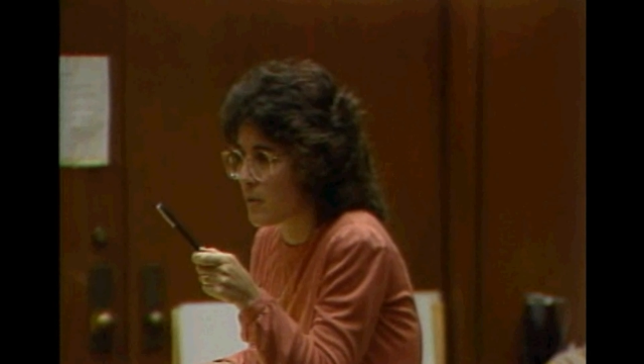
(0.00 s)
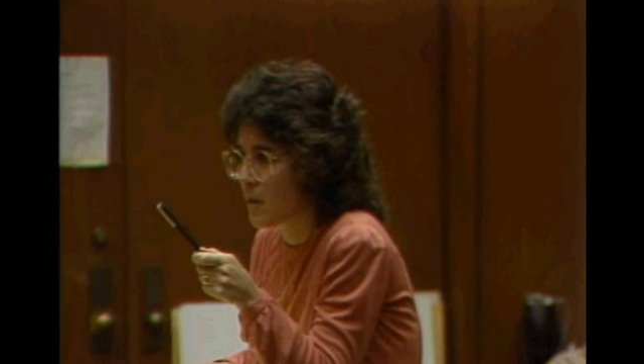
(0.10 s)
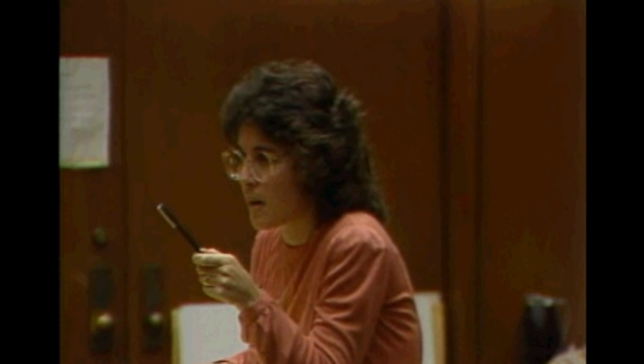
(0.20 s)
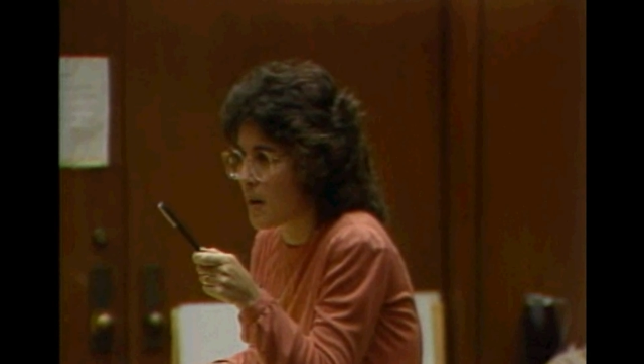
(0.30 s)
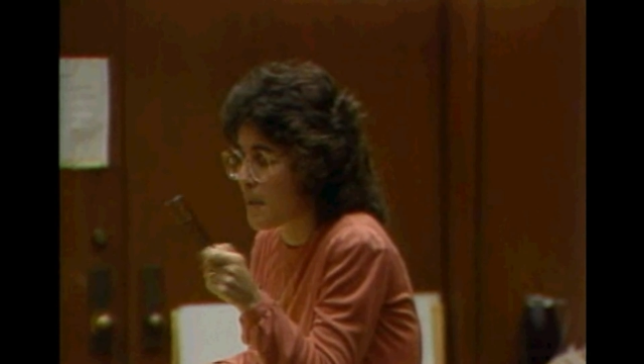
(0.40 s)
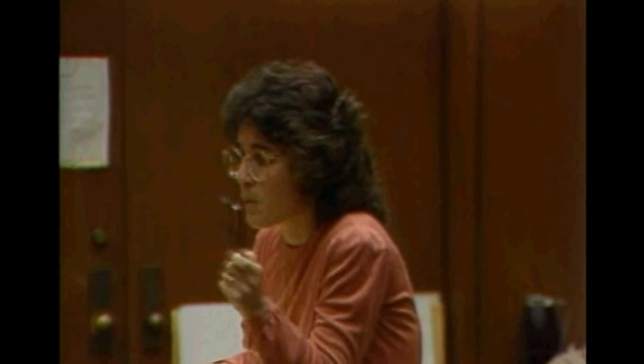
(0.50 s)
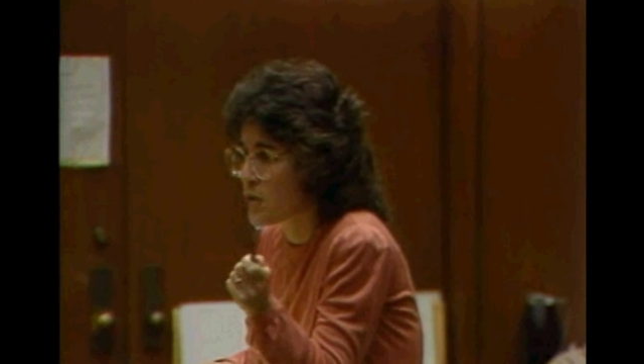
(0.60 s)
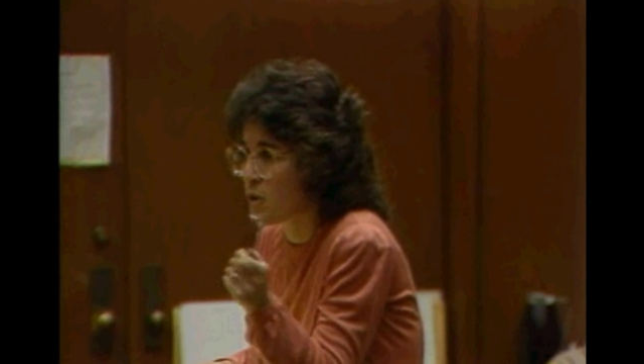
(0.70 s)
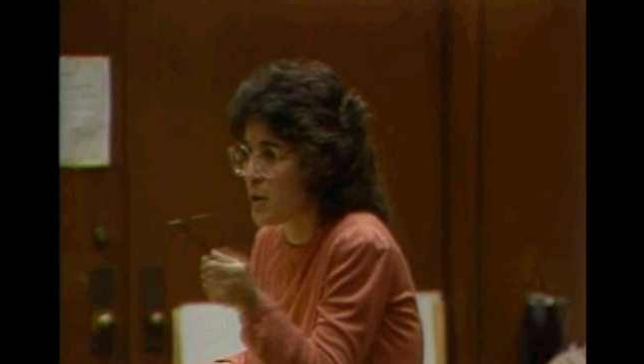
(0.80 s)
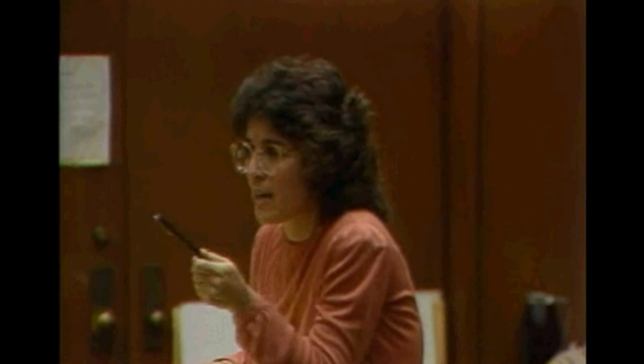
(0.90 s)
there was no
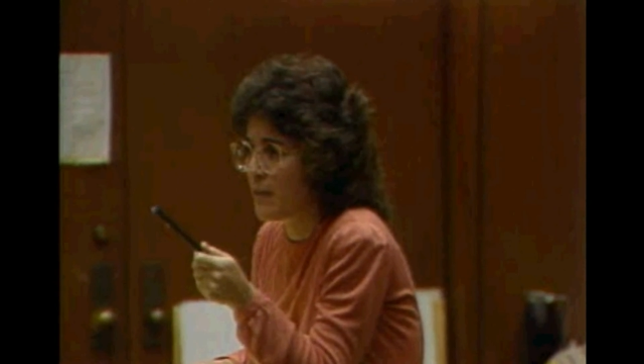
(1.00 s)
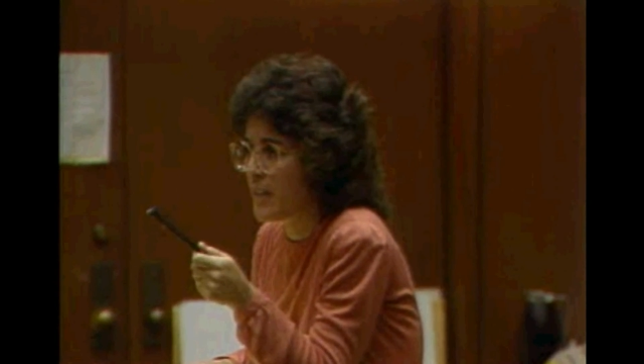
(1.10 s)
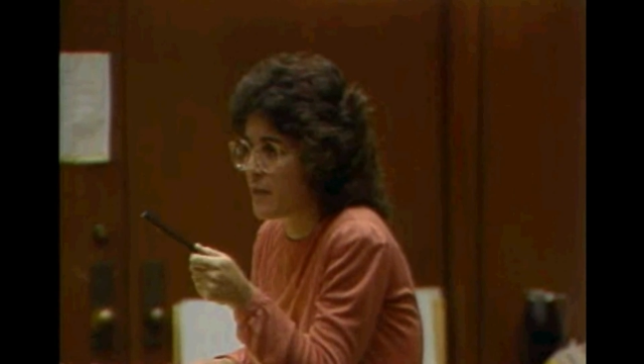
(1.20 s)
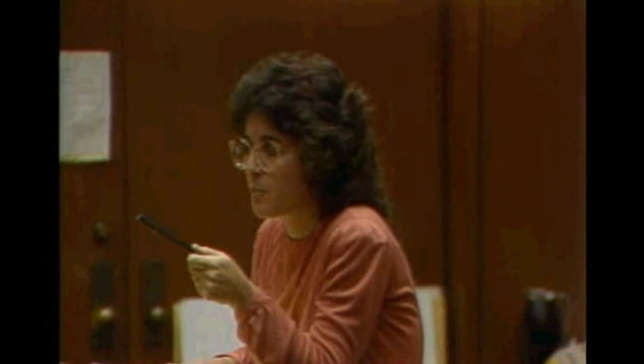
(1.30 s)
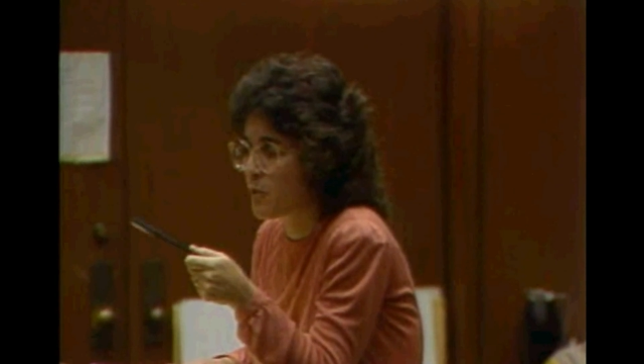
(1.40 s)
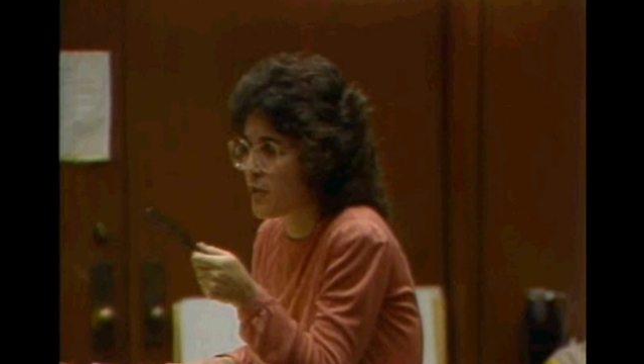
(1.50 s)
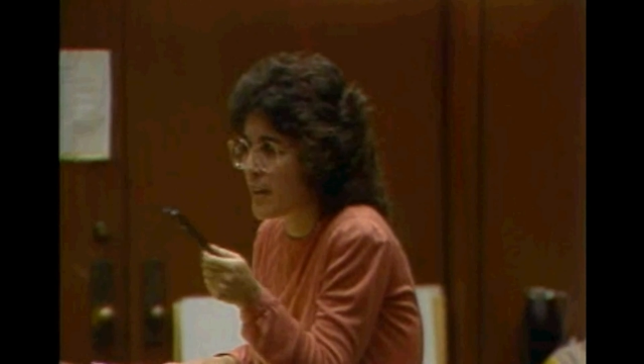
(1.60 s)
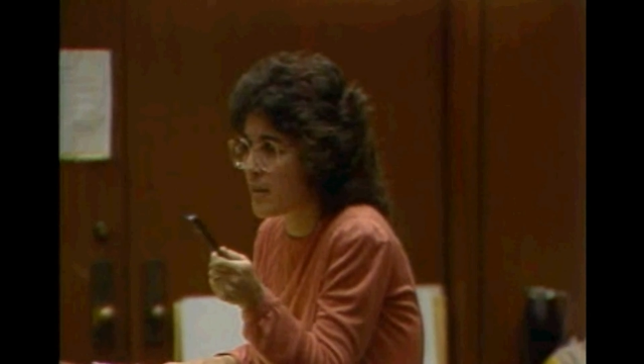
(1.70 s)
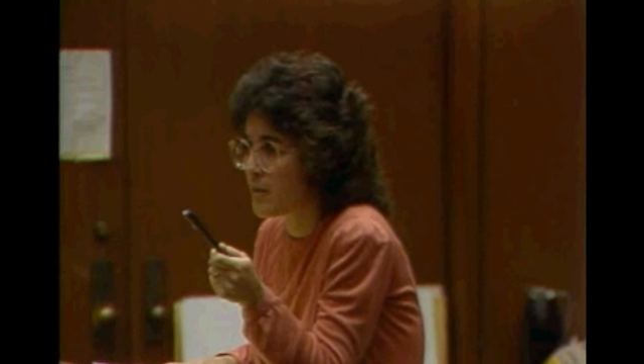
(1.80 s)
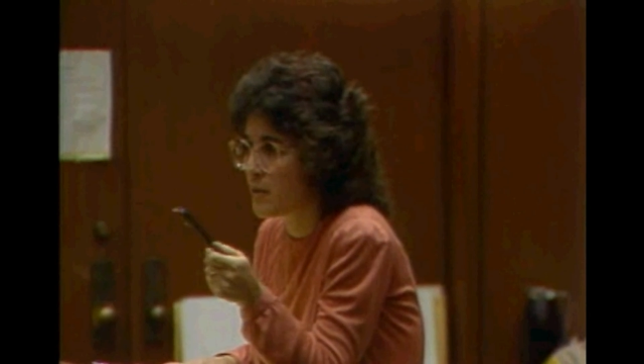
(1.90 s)
affidavit provided
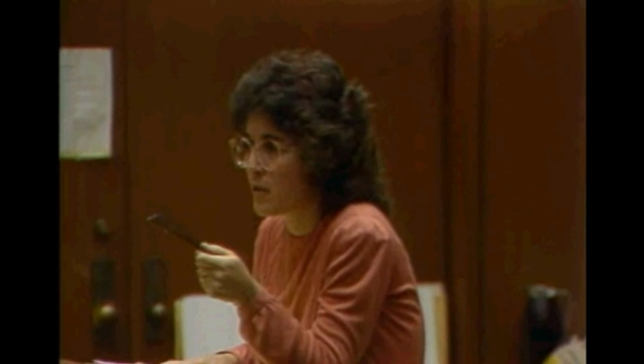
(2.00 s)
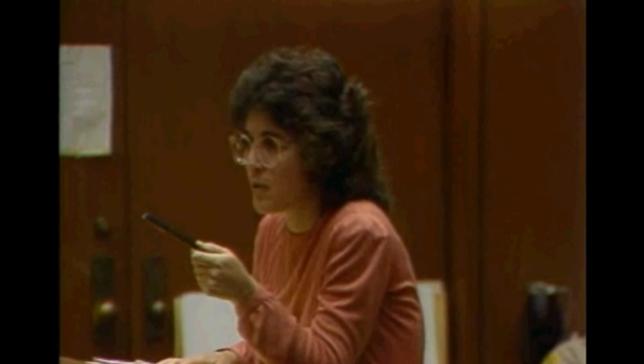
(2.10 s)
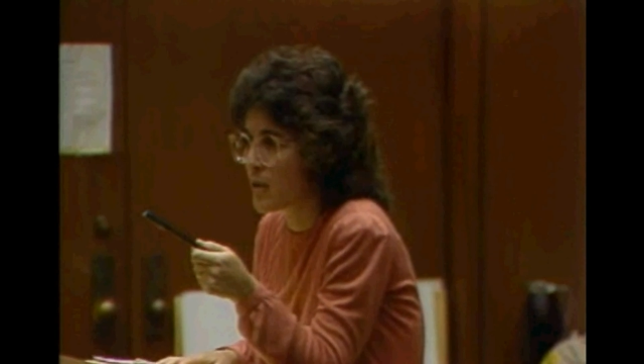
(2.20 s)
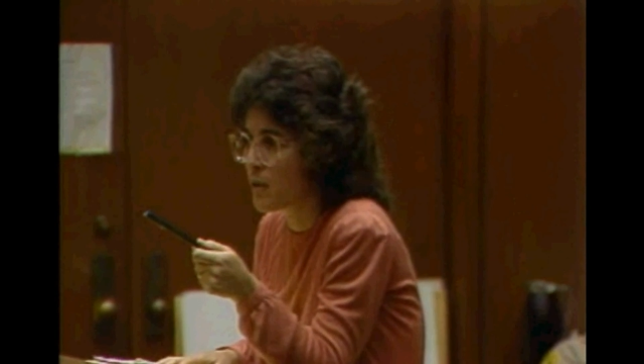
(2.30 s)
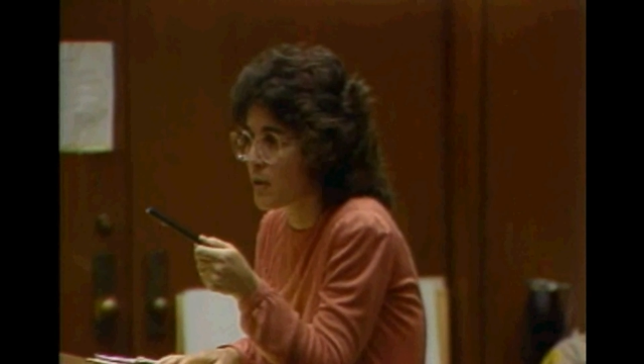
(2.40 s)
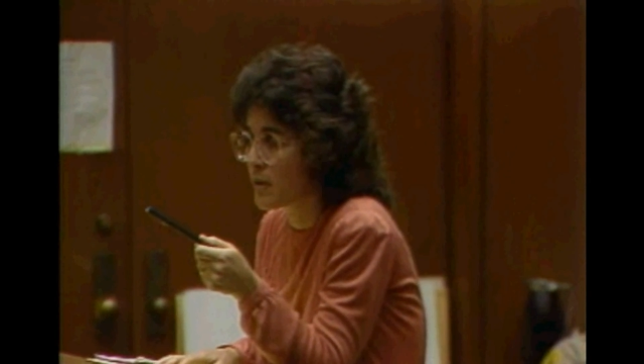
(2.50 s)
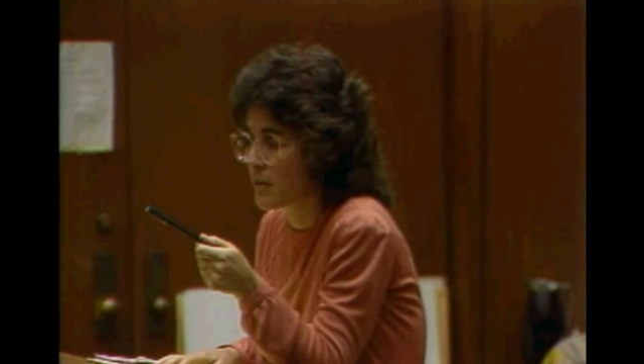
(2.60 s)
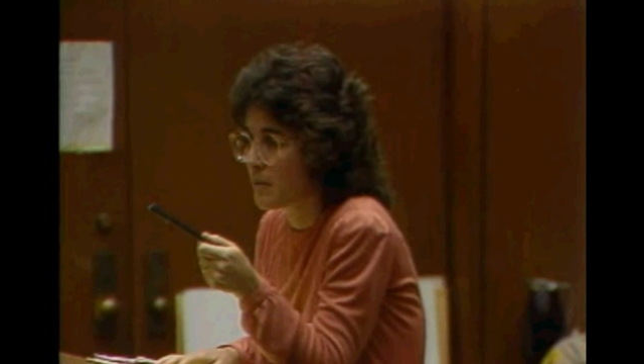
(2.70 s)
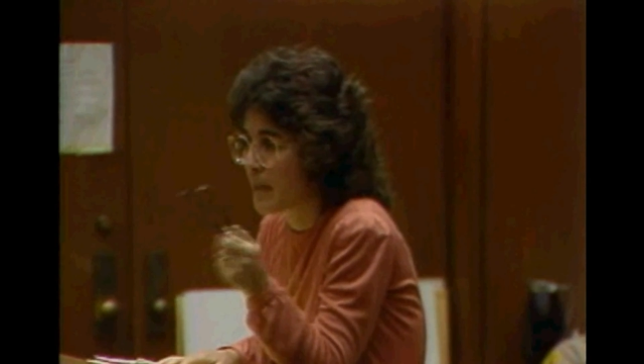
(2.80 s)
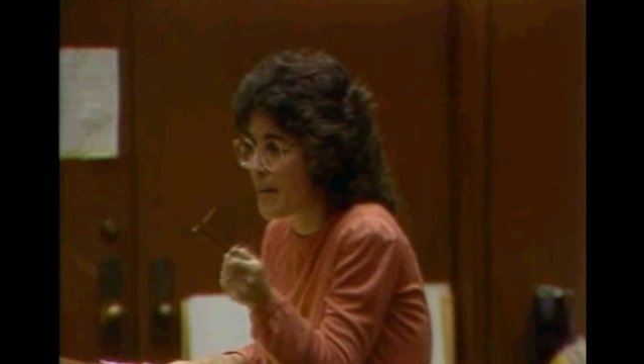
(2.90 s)
to the court by
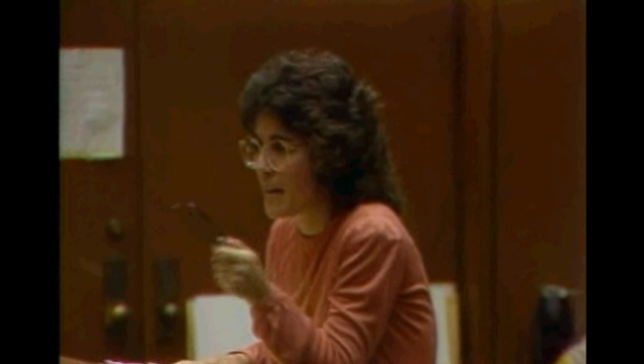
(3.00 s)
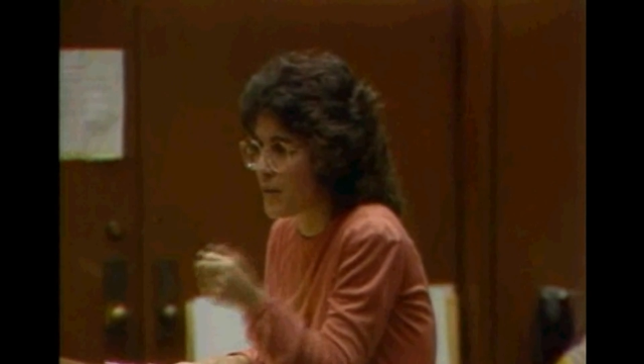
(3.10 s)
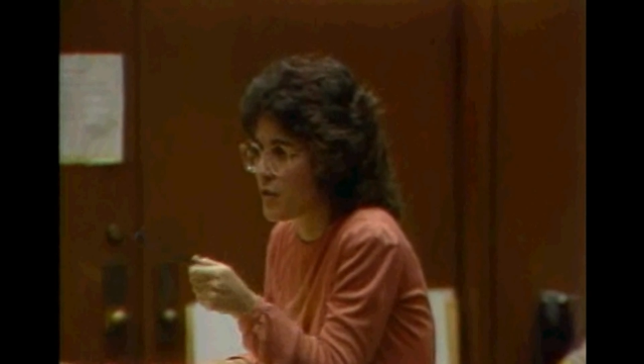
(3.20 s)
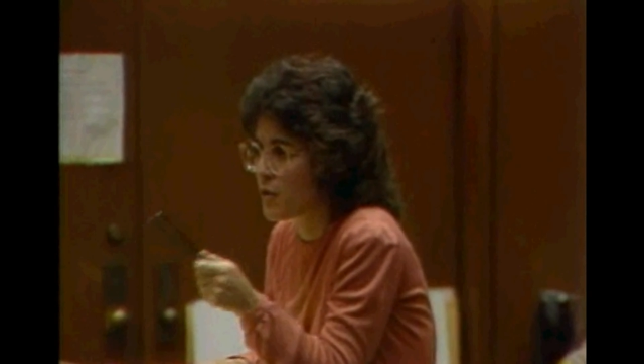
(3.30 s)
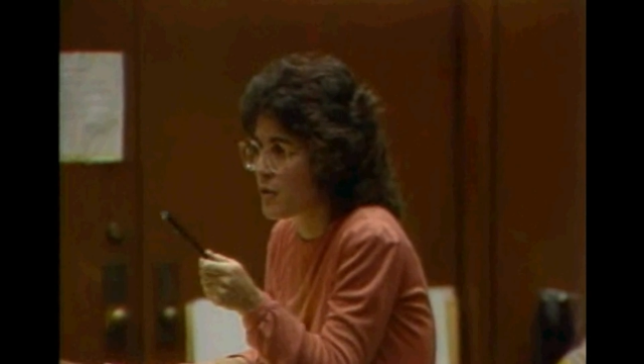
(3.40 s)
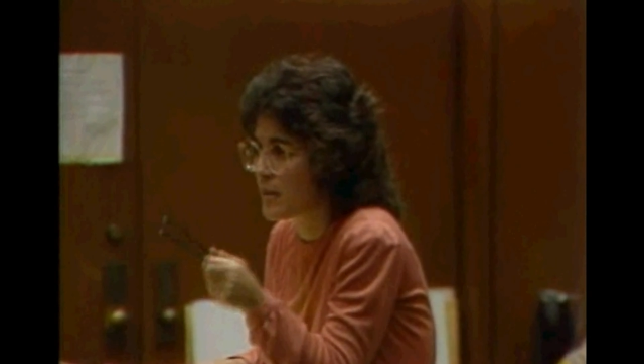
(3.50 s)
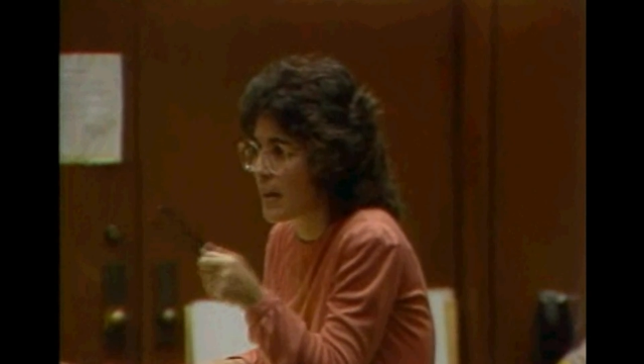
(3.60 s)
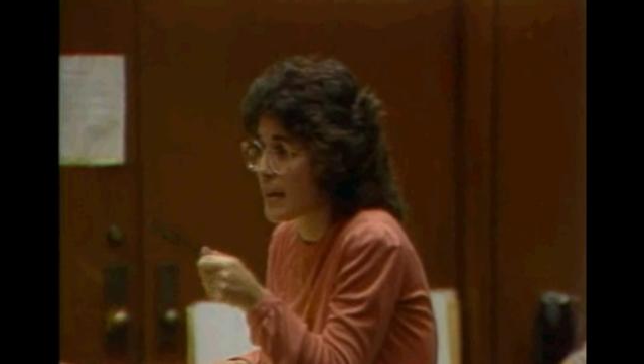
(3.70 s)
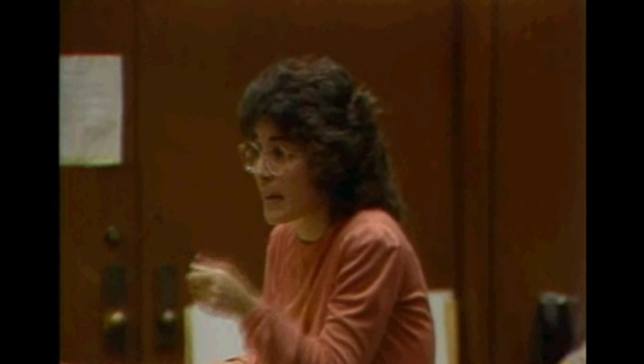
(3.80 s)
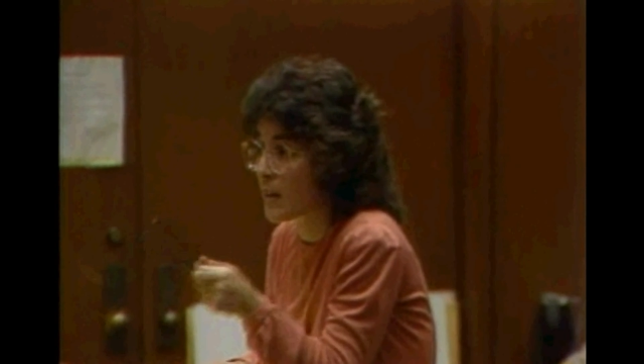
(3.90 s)
that juror denying that
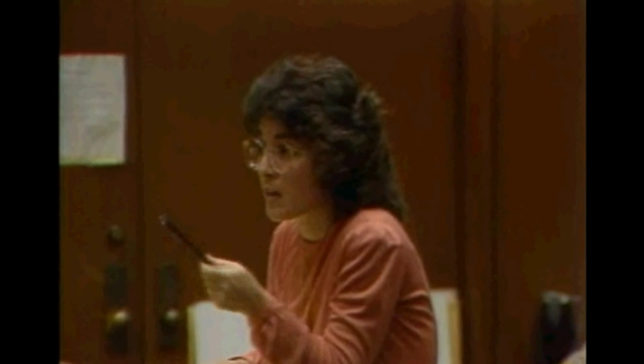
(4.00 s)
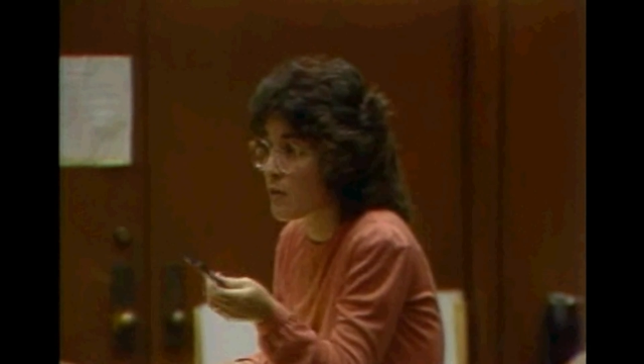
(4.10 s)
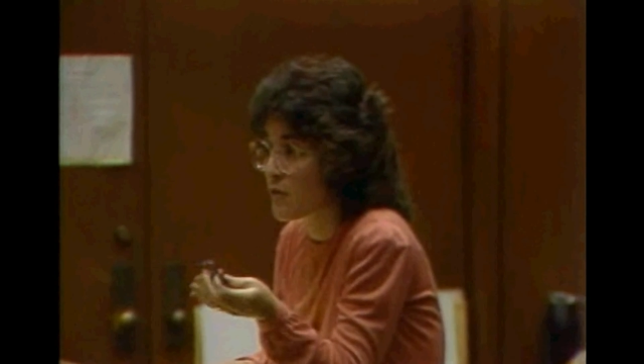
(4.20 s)
conversation.